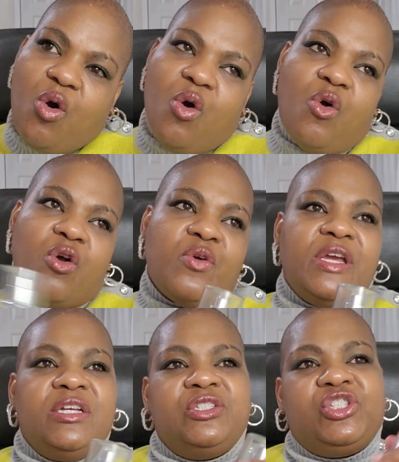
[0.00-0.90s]

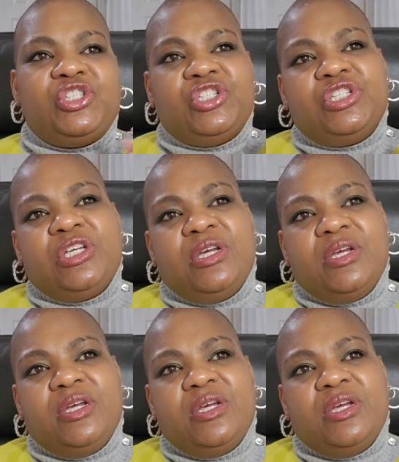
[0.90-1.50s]
orange,